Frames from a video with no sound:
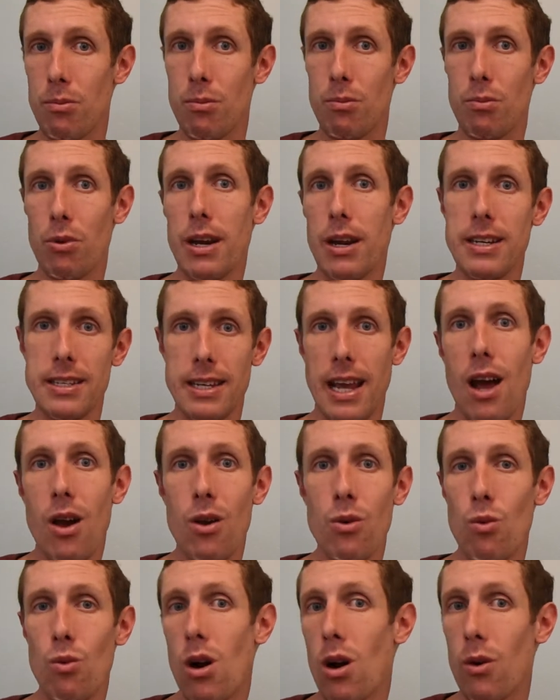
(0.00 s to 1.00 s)
break
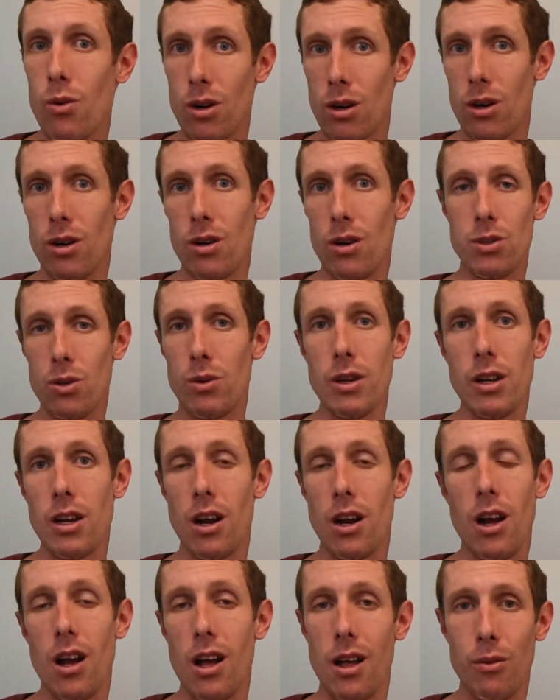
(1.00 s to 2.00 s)
down while we're
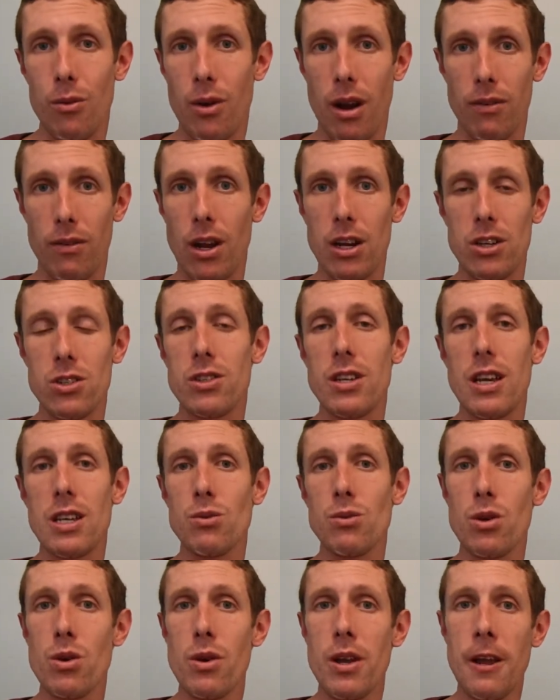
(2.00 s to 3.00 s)
doing whatever exercise
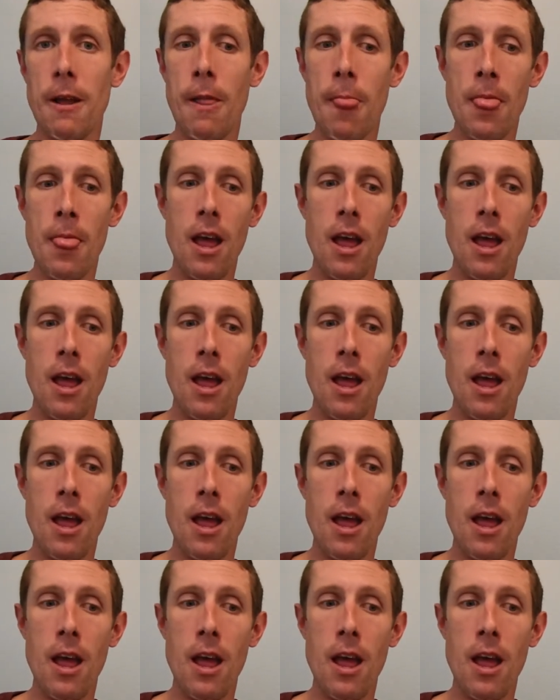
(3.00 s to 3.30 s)
we're doing,